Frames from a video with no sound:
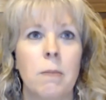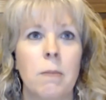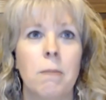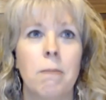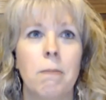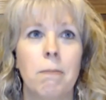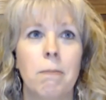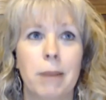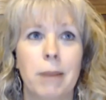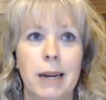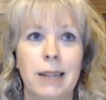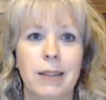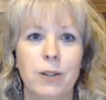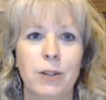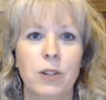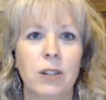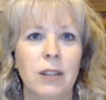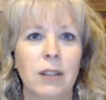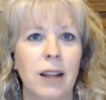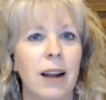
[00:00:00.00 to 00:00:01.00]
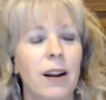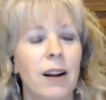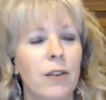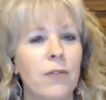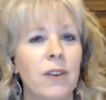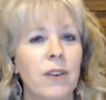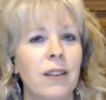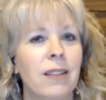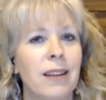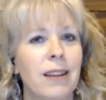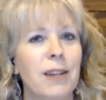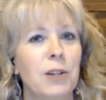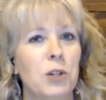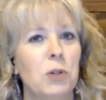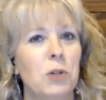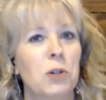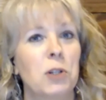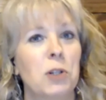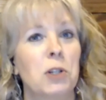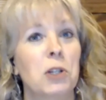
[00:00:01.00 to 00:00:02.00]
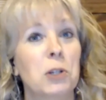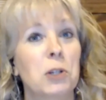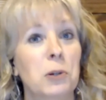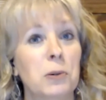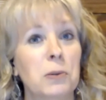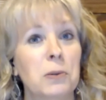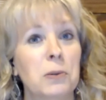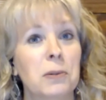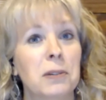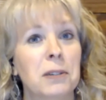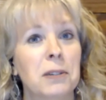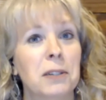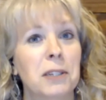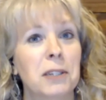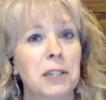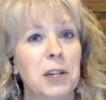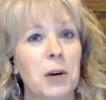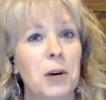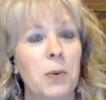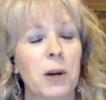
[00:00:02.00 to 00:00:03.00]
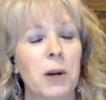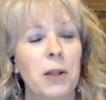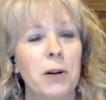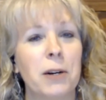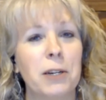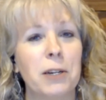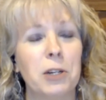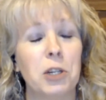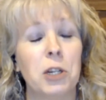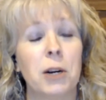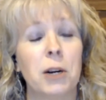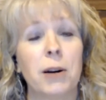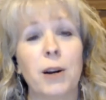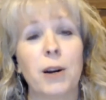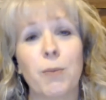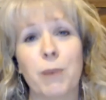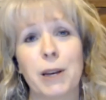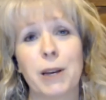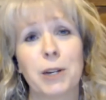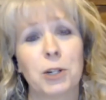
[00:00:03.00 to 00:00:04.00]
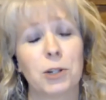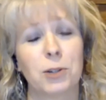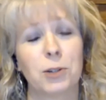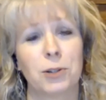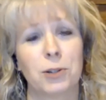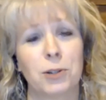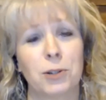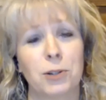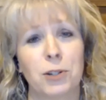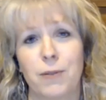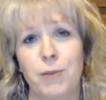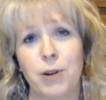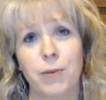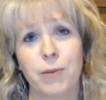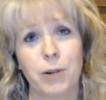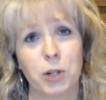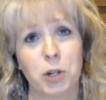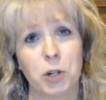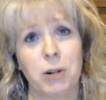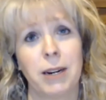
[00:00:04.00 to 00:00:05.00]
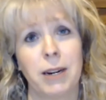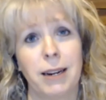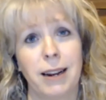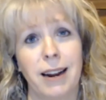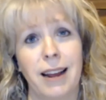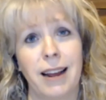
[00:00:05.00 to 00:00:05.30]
but there's a lot of fun things you could do. You know, whether it's sharing pictures from your retreat and